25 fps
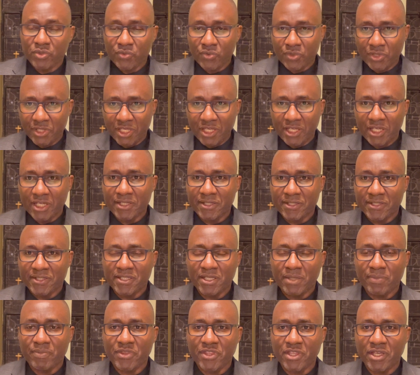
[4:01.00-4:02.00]
we hear the
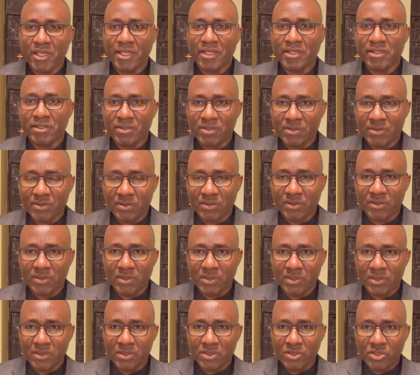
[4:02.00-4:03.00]
same thing
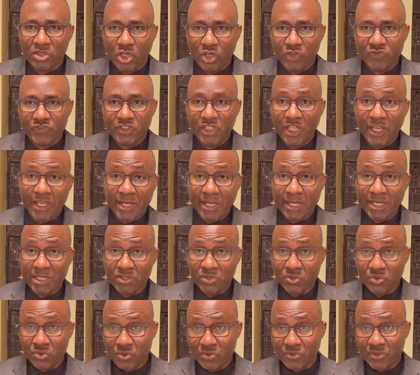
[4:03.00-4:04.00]
of
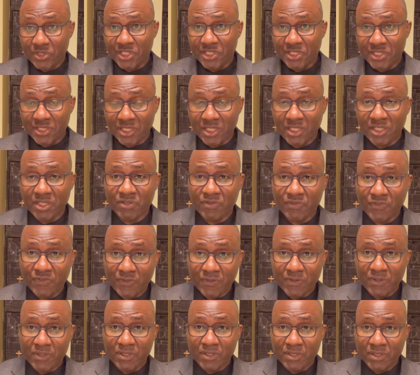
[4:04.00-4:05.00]
tenants who receive
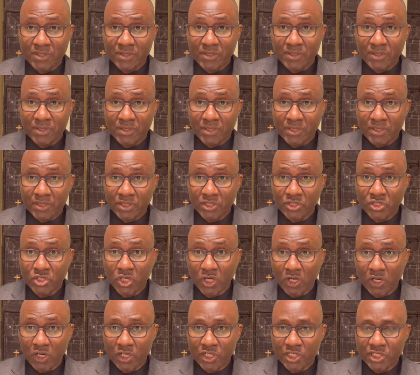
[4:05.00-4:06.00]
the
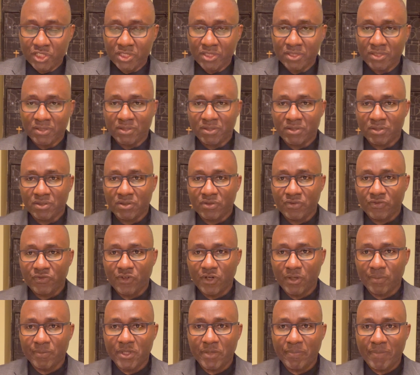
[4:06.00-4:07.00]
charge
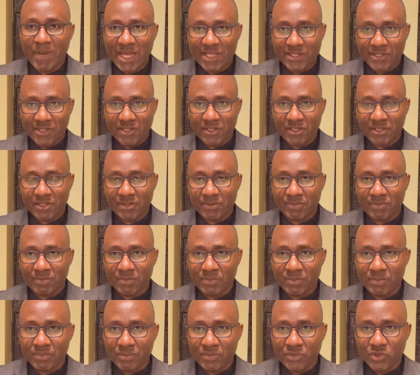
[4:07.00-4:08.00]
from the master
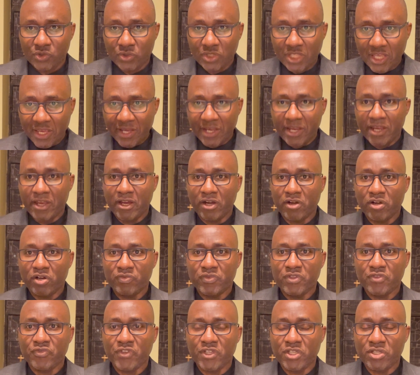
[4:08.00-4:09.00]
to take care
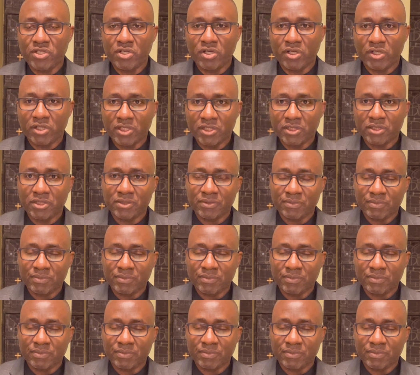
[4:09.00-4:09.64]
of the vineyard.